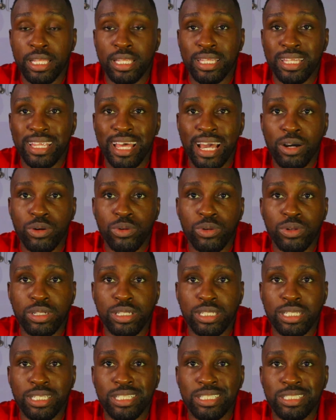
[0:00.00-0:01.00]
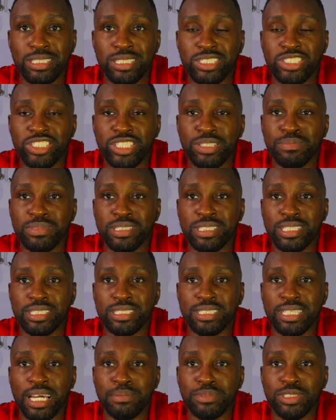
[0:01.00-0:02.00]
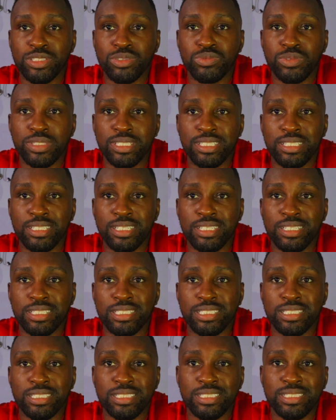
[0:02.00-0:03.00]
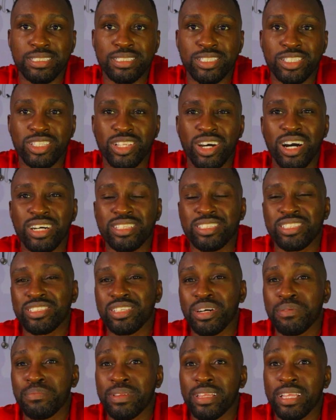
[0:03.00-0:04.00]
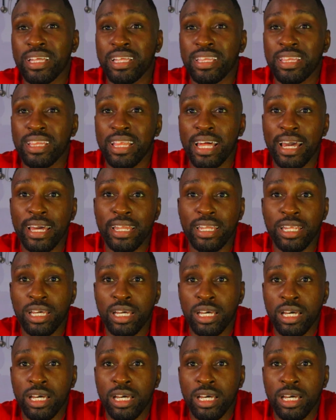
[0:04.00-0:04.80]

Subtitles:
Now, hitting the gym 6 times a week is not something that